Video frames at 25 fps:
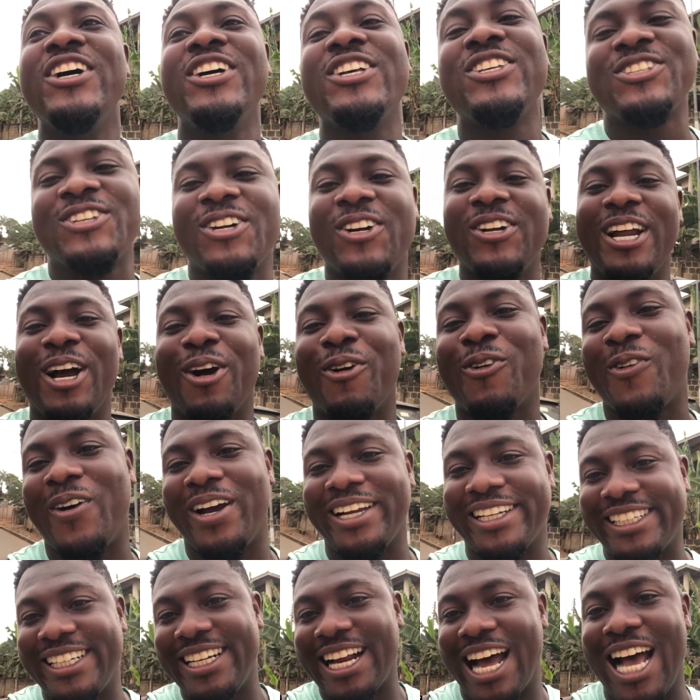so the
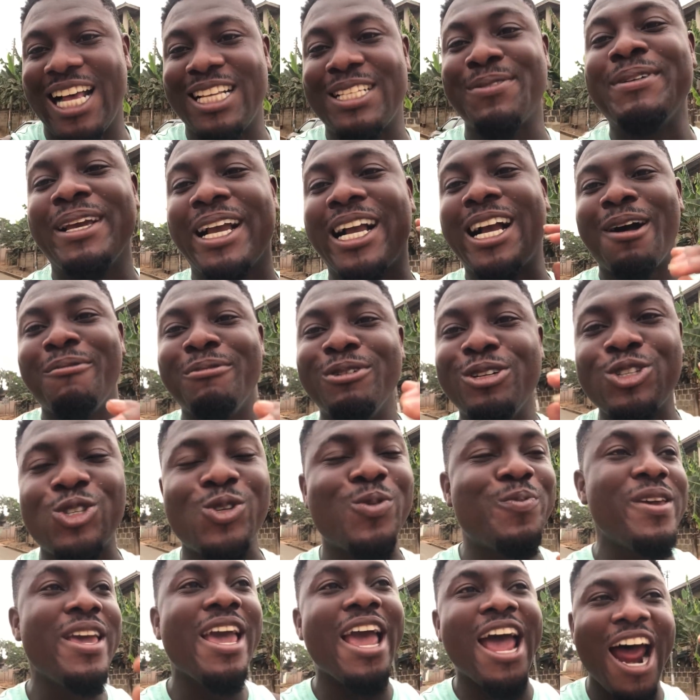question that has been coming to
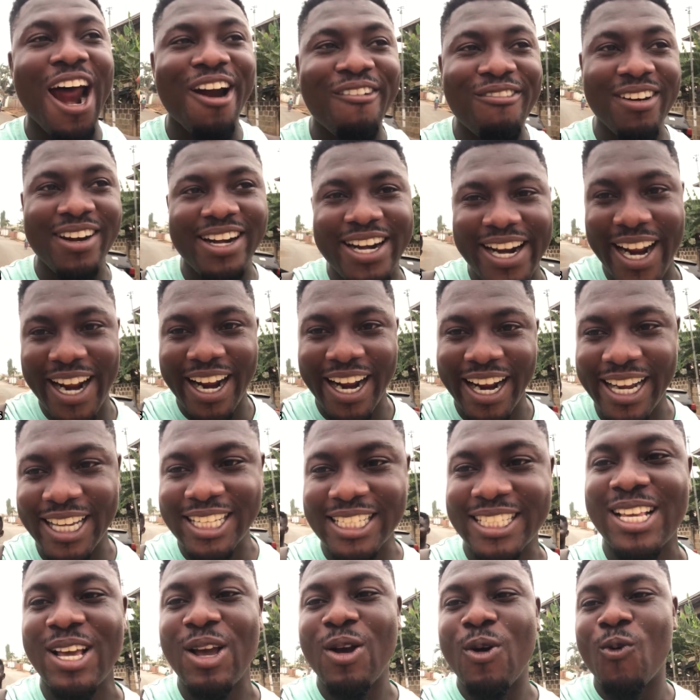me every day
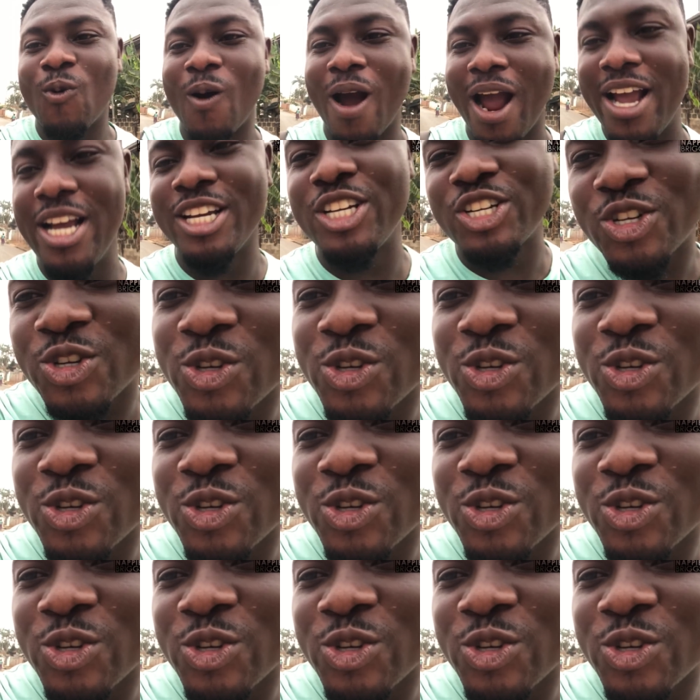is, where is